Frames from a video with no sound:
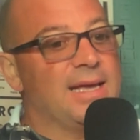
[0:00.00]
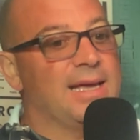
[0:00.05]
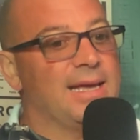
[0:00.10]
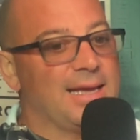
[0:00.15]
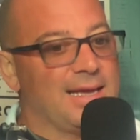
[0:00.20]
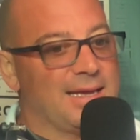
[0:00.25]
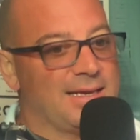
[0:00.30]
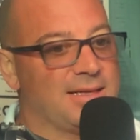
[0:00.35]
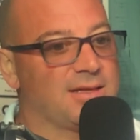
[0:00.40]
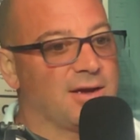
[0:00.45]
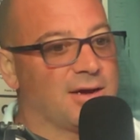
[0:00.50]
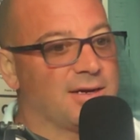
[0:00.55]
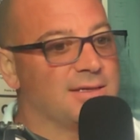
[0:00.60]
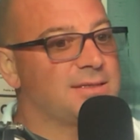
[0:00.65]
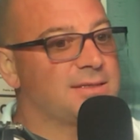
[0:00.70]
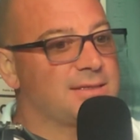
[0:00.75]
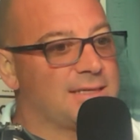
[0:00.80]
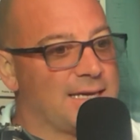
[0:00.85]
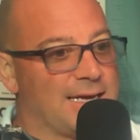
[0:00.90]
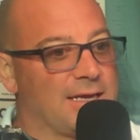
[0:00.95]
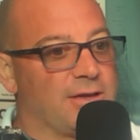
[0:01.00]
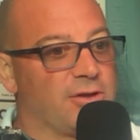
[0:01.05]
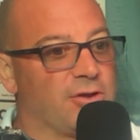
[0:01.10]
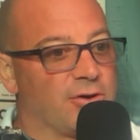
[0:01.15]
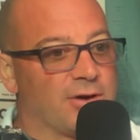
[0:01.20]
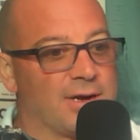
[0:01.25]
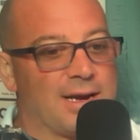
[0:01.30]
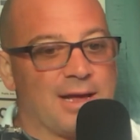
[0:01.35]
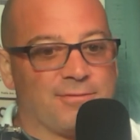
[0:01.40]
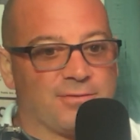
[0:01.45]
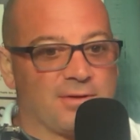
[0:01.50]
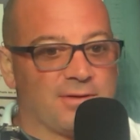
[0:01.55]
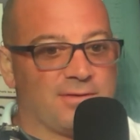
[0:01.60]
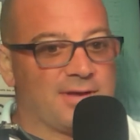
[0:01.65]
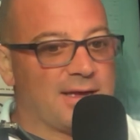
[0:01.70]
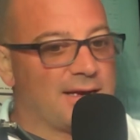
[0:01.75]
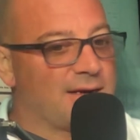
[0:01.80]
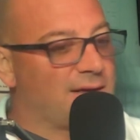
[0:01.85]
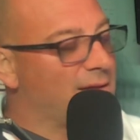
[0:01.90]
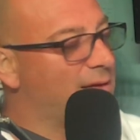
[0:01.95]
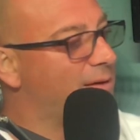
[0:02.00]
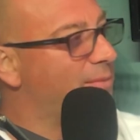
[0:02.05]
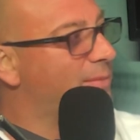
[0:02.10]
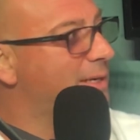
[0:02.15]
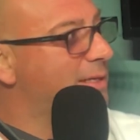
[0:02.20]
It does take, you're going to have to set a little bit